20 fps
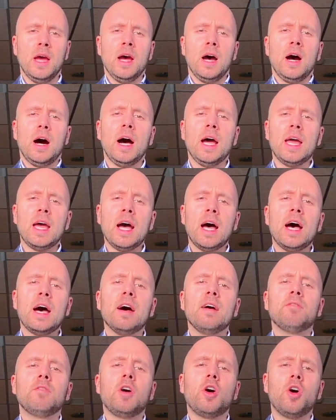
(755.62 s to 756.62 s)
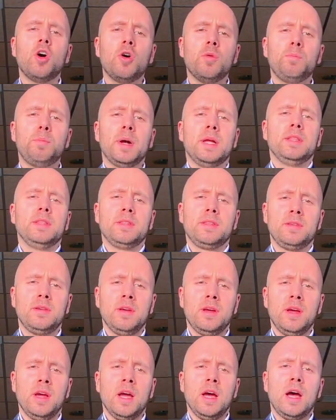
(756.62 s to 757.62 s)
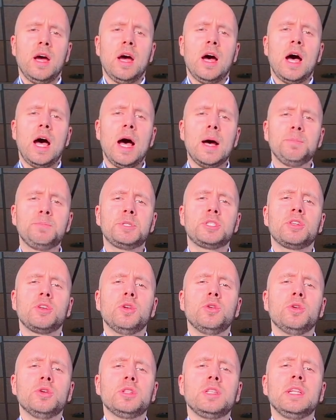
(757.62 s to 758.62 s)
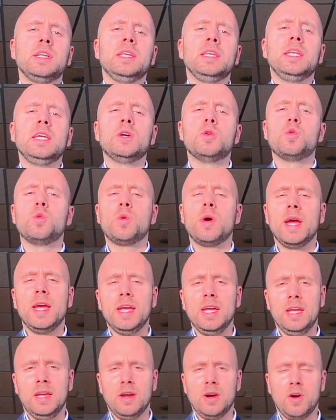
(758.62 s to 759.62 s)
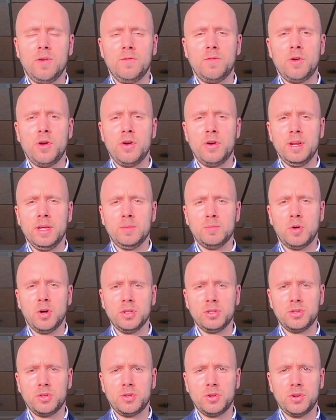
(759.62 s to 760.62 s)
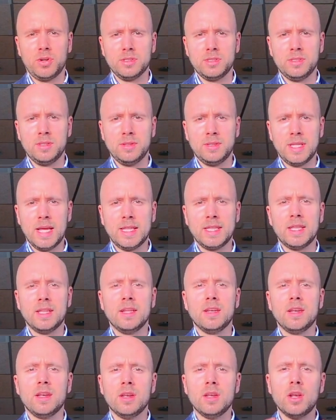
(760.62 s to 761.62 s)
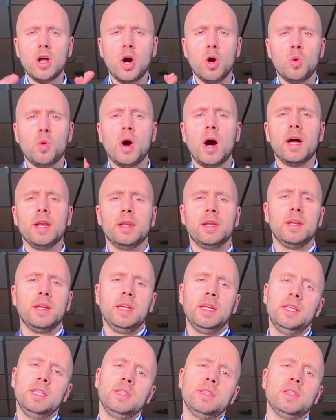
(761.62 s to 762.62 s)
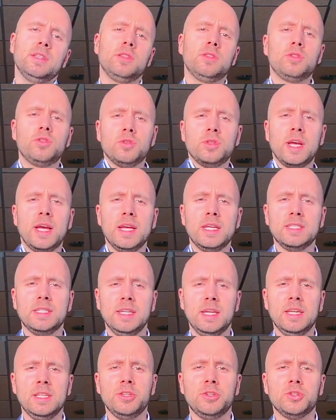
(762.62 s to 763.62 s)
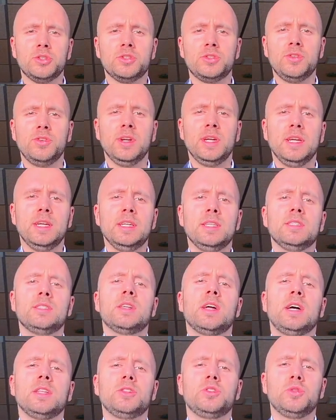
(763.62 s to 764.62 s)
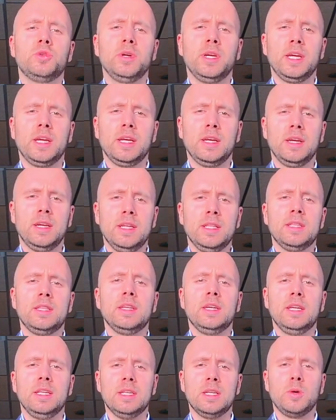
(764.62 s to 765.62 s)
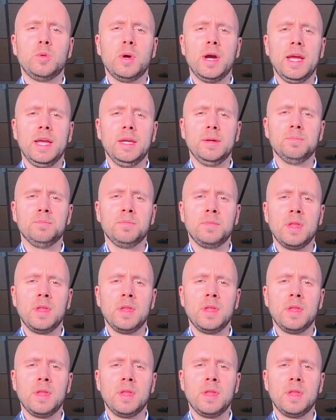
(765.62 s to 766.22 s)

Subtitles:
I have opened absolutely new way of learning motocross that no one in today's industry is not doing it in a way.